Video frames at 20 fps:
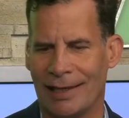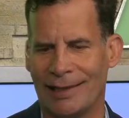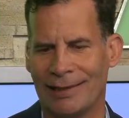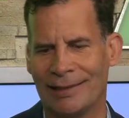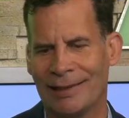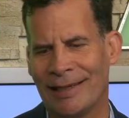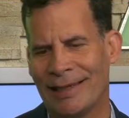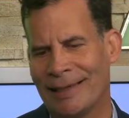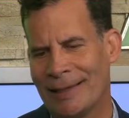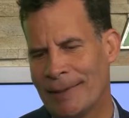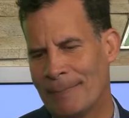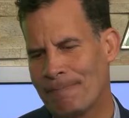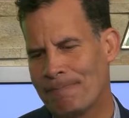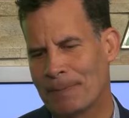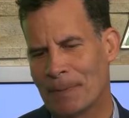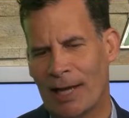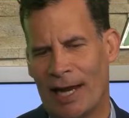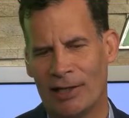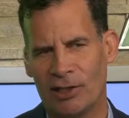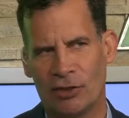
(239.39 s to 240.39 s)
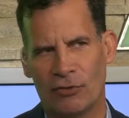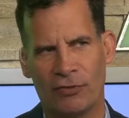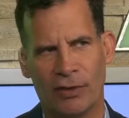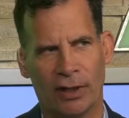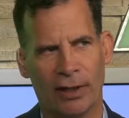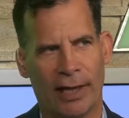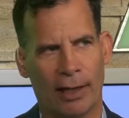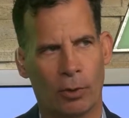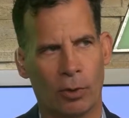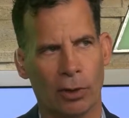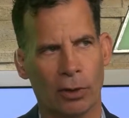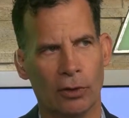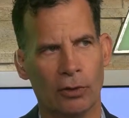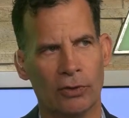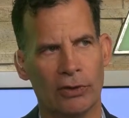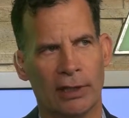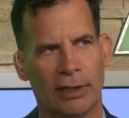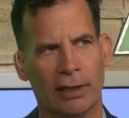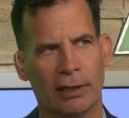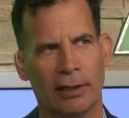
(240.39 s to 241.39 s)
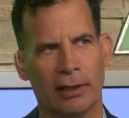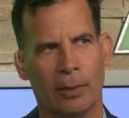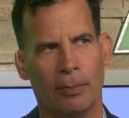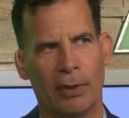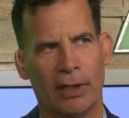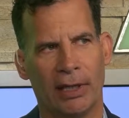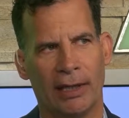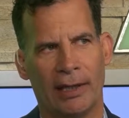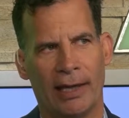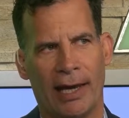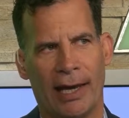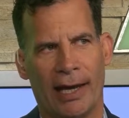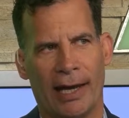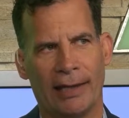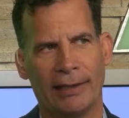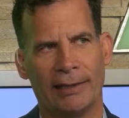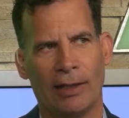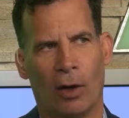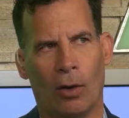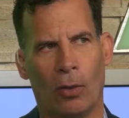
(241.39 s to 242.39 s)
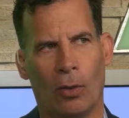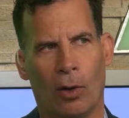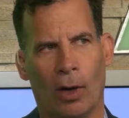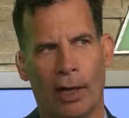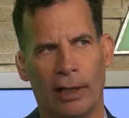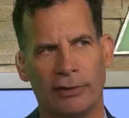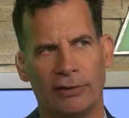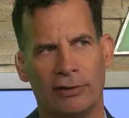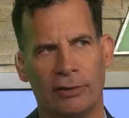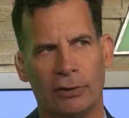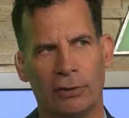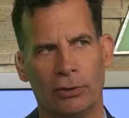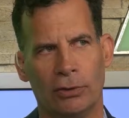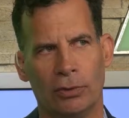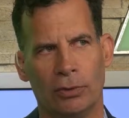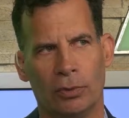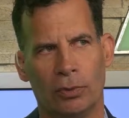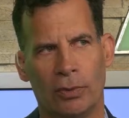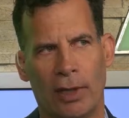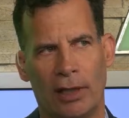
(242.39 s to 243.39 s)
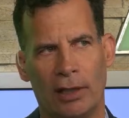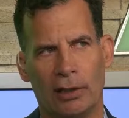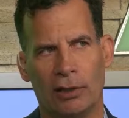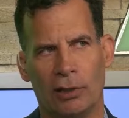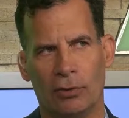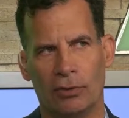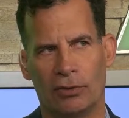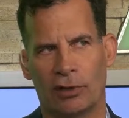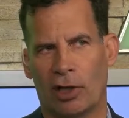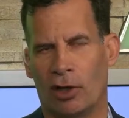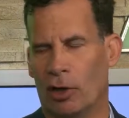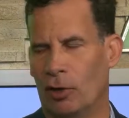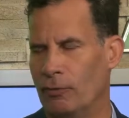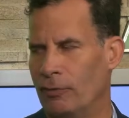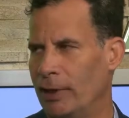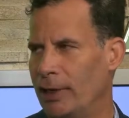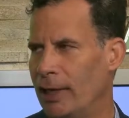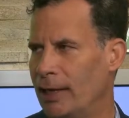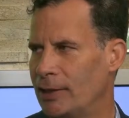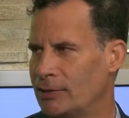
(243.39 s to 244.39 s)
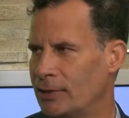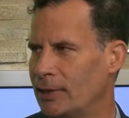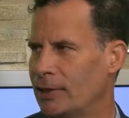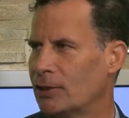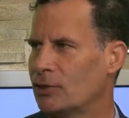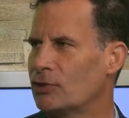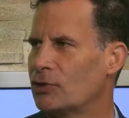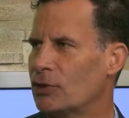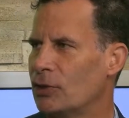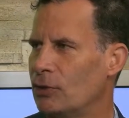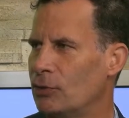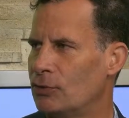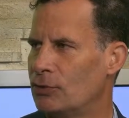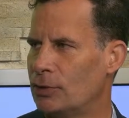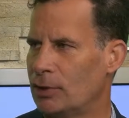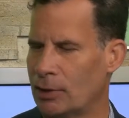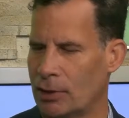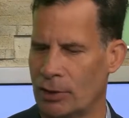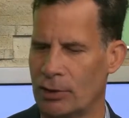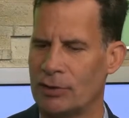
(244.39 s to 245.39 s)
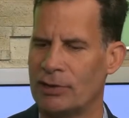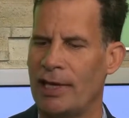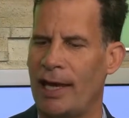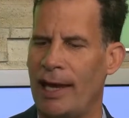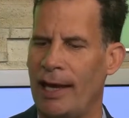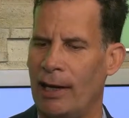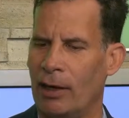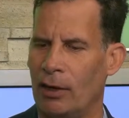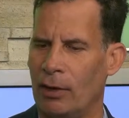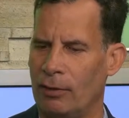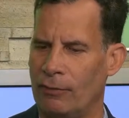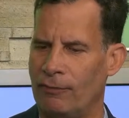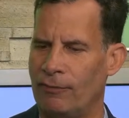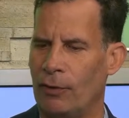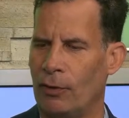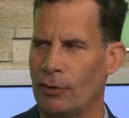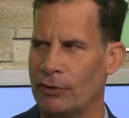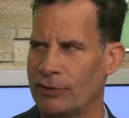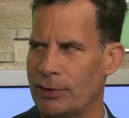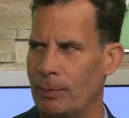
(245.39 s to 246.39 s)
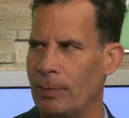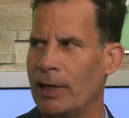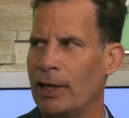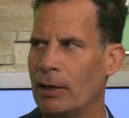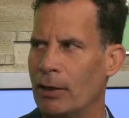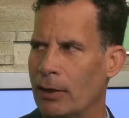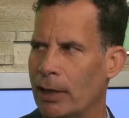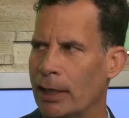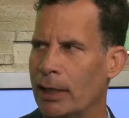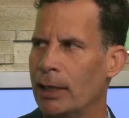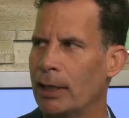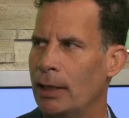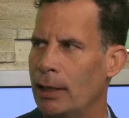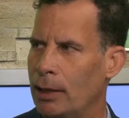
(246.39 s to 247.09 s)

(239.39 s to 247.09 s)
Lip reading: and I just feel like we're losing a little bit of that. I don't want to use COVID as an excuse to curtail a fulsome hearing.